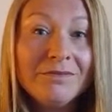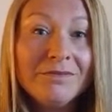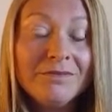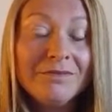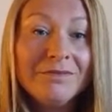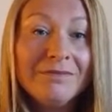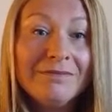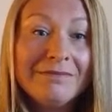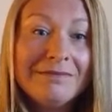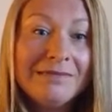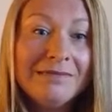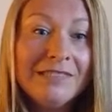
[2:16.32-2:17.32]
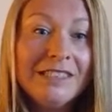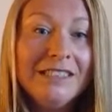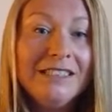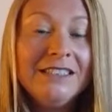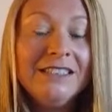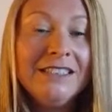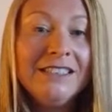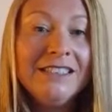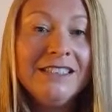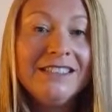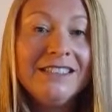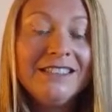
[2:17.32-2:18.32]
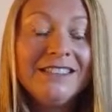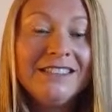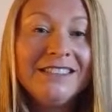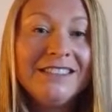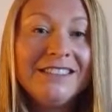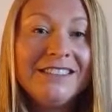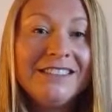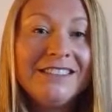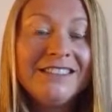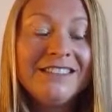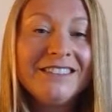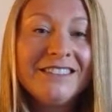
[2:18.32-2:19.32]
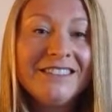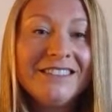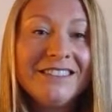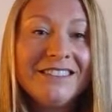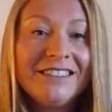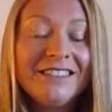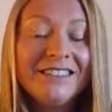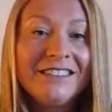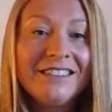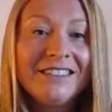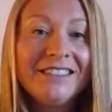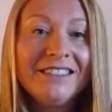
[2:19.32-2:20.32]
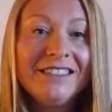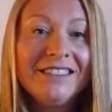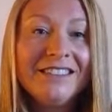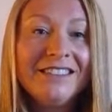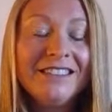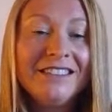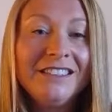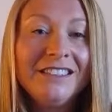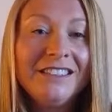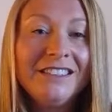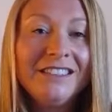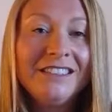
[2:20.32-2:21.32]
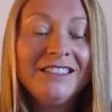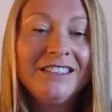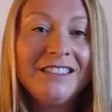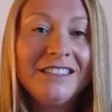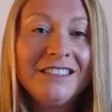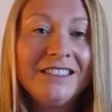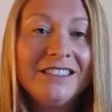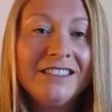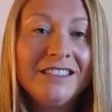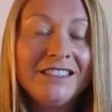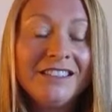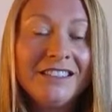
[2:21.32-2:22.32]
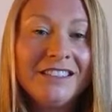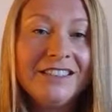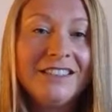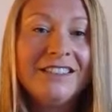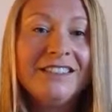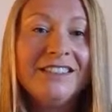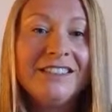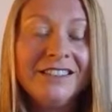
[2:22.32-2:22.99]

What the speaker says: [no speech]